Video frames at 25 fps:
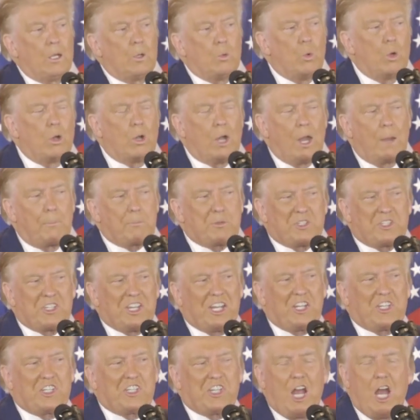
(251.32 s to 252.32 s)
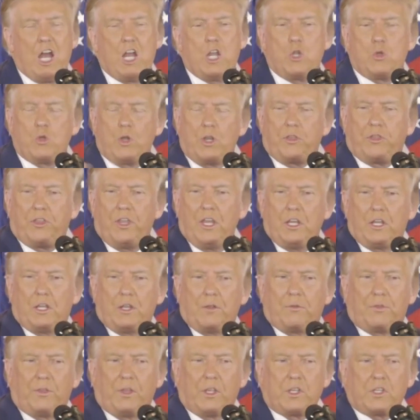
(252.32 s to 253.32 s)
We're up 600. Think
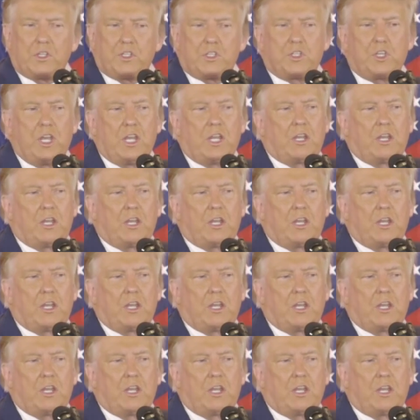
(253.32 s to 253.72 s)
of this.